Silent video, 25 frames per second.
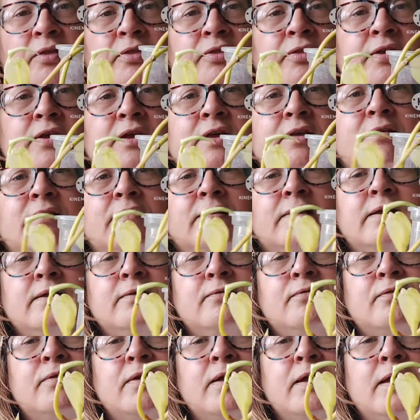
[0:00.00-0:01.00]
These
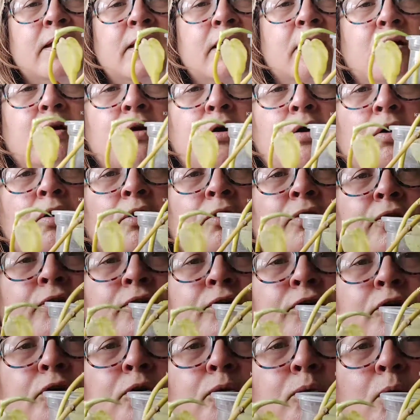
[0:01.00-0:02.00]
leaves here are the
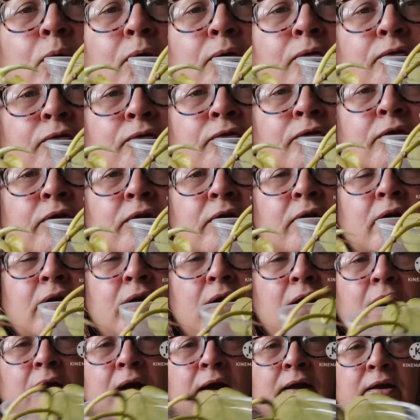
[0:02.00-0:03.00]
new ones.
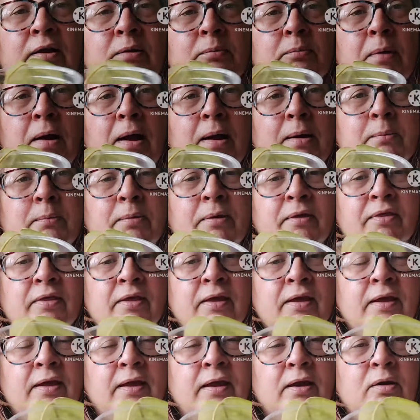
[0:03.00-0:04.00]
And you might be
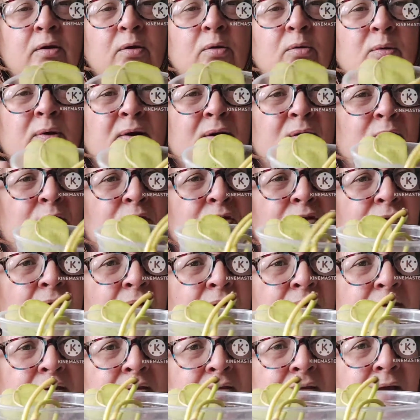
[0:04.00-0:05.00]
thinking, oh, it looks
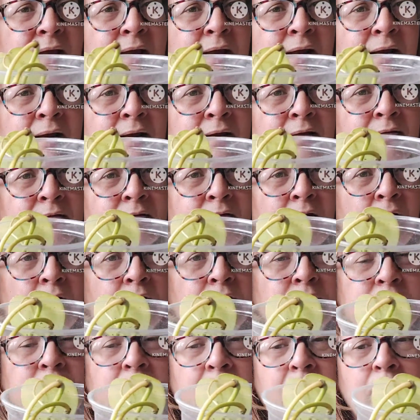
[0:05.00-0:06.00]
very sickly, it's
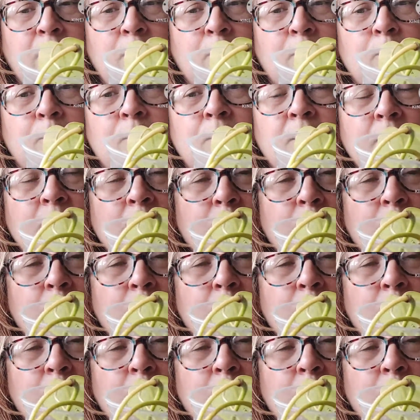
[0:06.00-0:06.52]
gone yellow.